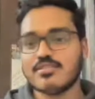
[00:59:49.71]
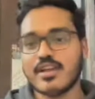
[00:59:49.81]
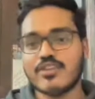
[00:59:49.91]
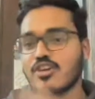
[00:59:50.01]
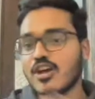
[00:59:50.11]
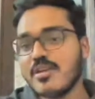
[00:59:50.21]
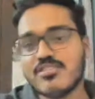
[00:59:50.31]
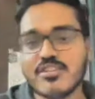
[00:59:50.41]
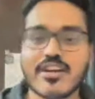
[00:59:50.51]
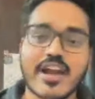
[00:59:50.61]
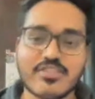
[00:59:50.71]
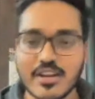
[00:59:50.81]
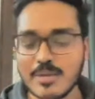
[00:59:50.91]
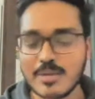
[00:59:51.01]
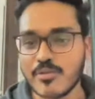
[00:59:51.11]
It's going to be a great
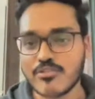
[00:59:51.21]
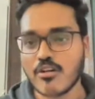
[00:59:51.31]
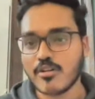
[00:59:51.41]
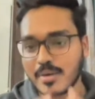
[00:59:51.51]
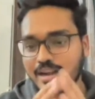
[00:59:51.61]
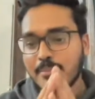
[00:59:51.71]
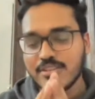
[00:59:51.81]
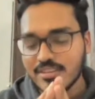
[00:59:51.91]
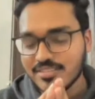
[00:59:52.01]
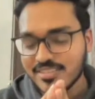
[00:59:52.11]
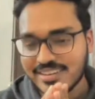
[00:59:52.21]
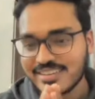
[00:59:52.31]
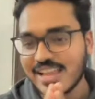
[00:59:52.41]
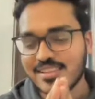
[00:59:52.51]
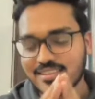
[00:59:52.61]
journey moving forward. But let me just
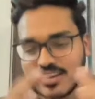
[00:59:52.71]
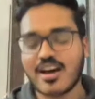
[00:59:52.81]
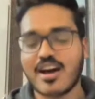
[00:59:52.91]
tell this in